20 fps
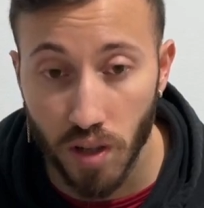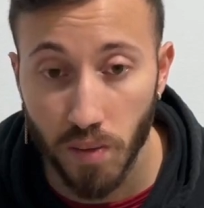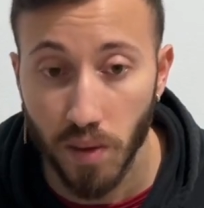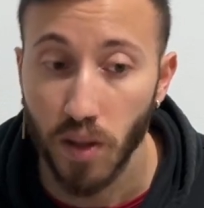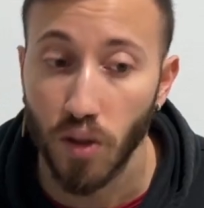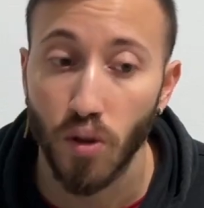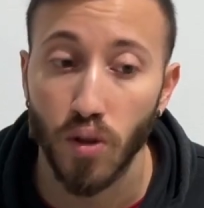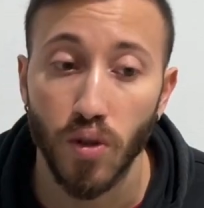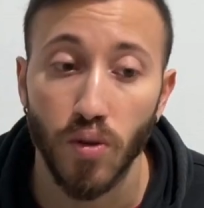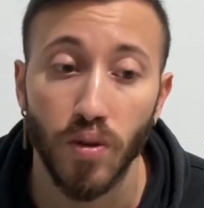but
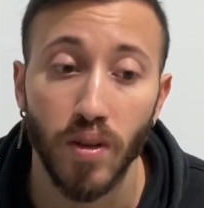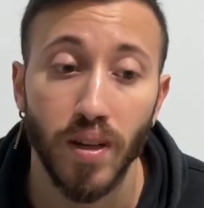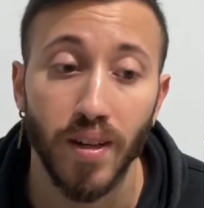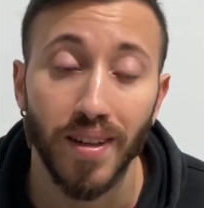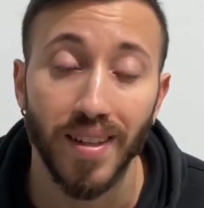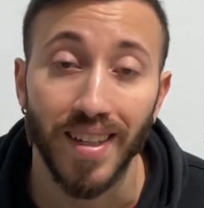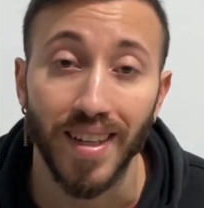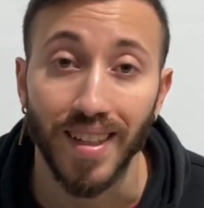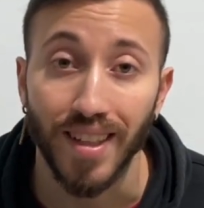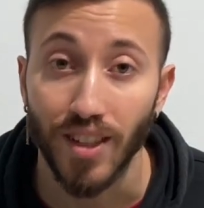also
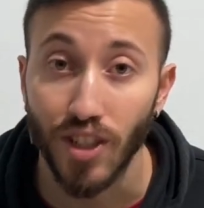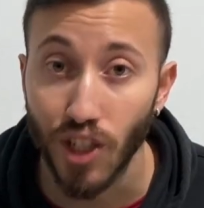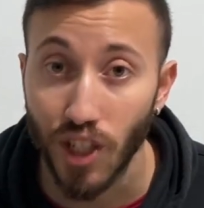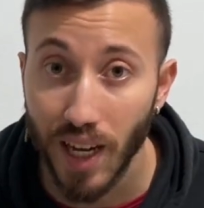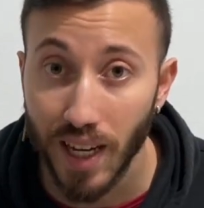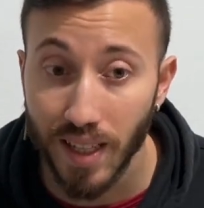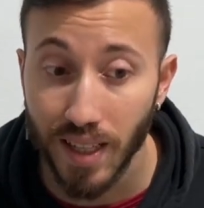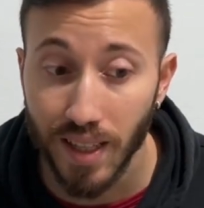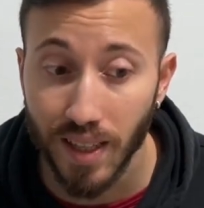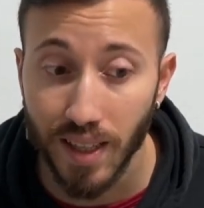targeting the
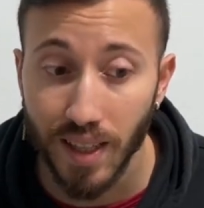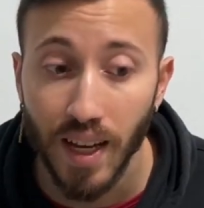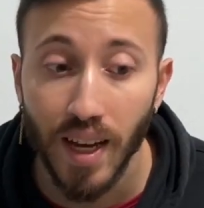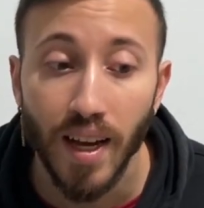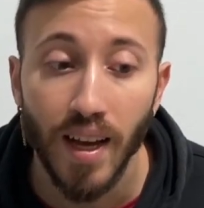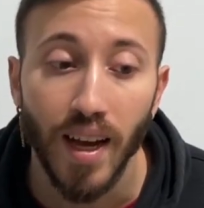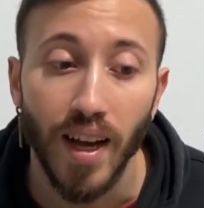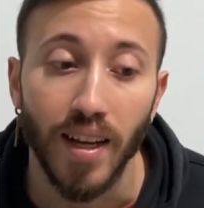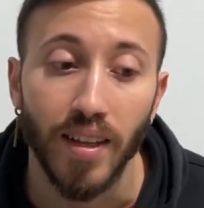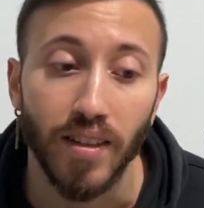chest
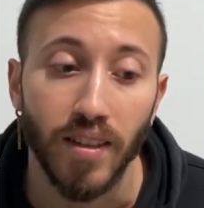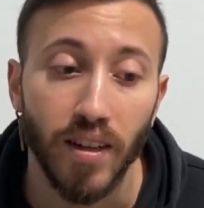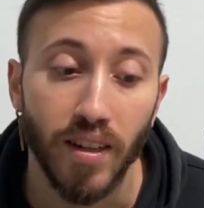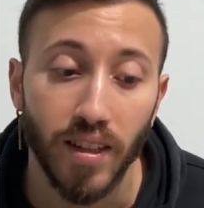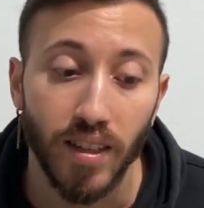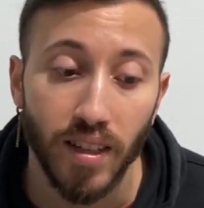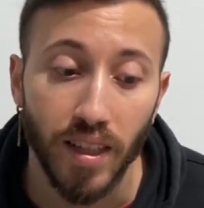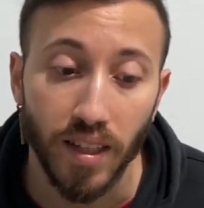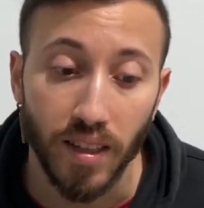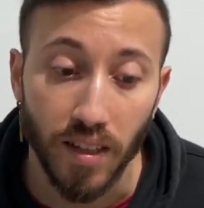and
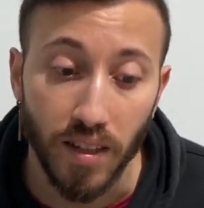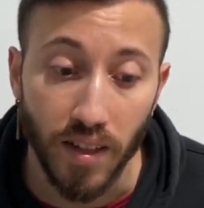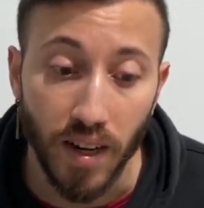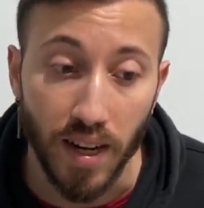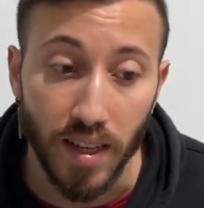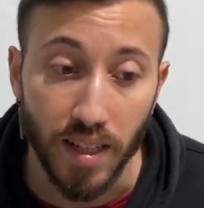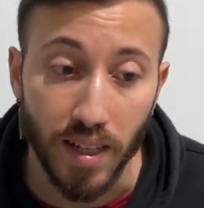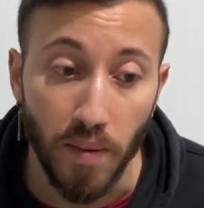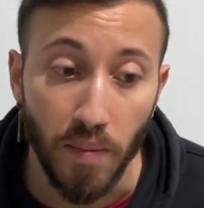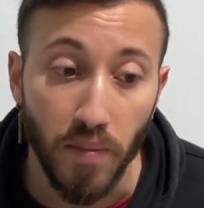targeting the
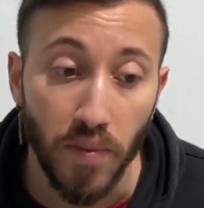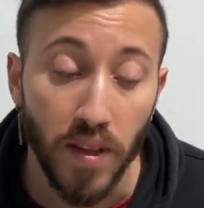tricep.